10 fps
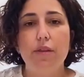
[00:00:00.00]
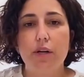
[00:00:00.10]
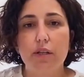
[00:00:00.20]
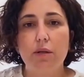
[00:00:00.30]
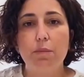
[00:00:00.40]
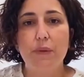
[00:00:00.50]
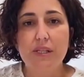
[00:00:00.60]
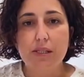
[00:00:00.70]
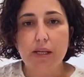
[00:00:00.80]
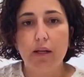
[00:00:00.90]

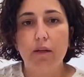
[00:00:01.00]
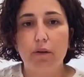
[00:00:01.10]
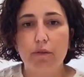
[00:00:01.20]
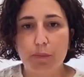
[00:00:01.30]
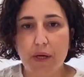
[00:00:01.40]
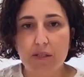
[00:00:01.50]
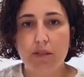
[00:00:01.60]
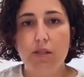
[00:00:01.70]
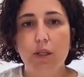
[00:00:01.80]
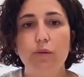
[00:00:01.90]
13% of the
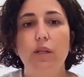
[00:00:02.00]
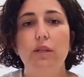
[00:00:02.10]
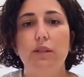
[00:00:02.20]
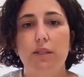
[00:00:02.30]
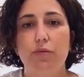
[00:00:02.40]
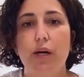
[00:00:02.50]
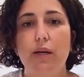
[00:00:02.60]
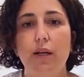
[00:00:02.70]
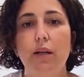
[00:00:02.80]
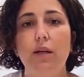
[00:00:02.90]
patients included in the
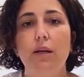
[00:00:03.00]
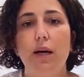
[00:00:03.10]
trial